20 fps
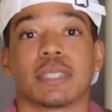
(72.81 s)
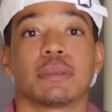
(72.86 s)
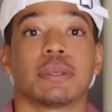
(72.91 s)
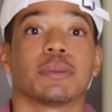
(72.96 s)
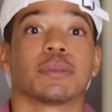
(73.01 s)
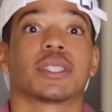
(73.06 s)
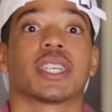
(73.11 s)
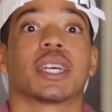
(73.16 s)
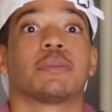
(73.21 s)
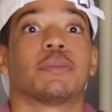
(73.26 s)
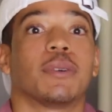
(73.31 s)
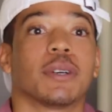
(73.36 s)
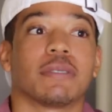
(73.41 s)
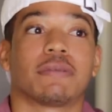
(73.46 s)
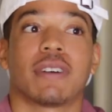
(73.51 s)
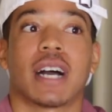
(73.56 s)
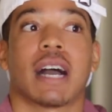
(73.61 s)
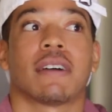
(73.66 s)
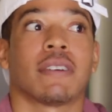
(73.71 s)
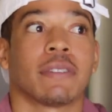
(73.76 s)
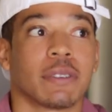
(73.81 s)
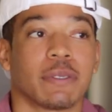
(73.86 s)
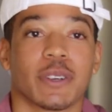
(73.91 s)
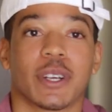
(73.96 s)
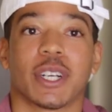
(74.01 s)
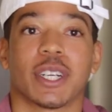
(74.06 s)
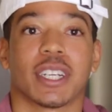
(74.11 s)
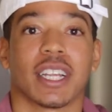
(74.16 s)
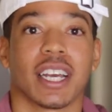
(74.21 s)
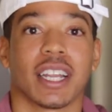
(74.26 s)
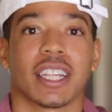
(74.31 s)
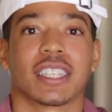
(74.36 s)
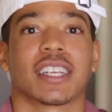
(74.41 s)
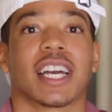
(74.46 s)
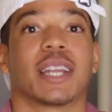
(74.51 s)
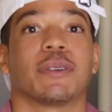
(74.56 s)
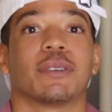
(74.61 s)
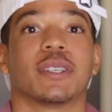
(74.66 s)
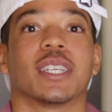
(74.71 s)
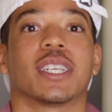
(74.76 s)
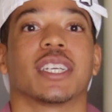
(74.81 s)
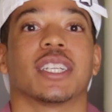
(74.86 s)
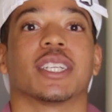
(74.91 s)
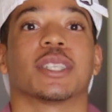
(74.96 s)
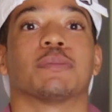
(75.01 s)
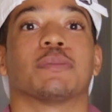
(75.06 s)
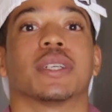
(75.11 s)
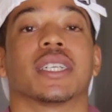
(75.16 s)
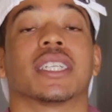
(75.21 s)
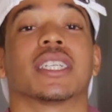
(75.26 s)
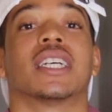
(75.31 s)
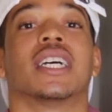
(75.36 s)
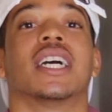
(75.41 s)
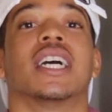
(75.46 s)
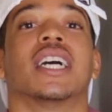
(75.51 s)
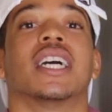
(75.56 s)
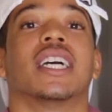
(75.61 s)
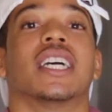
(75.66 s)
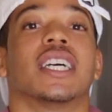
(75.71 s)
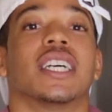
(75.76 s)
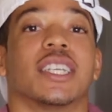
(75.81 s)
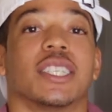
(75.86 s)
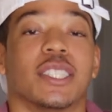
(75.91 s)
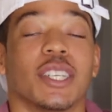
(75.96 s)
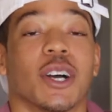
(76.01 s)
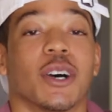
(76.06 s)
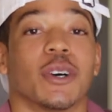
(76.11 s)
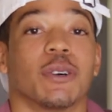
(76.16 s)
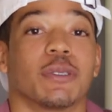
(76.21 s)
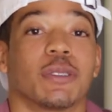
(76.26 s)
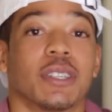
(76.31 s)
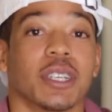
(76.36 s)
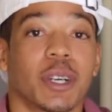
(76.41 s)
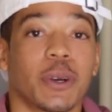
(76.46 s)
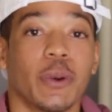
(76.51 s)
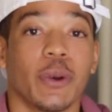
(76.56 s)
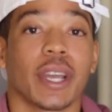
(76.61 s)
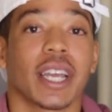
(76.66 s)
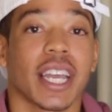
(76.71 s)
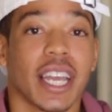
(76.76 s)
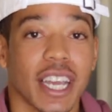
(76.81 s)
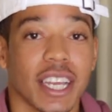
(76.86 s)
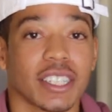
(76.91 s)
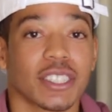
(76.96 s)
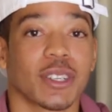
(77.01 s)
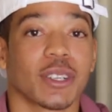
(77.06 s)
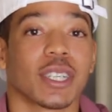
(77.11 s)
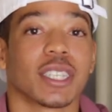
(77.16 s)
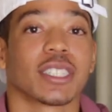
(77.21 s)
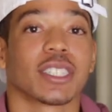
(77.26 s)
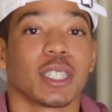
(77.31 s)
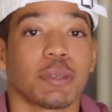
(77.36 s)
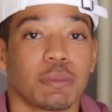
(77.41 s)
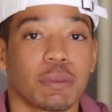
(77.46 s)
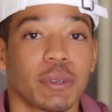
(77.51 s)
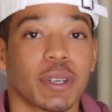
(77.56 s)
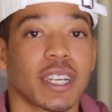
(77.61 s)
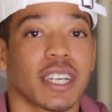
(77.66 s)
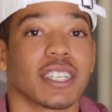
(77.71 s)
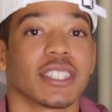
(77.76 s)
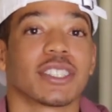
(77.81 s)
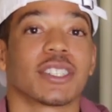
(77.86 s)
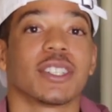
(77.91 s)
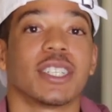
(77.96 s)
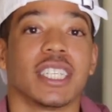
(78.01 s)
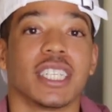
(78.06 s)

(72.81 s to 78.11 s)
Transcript: people say 0.5, I've even heard that, that's kind of ridiculous. But yo, the quick answer, the simple answer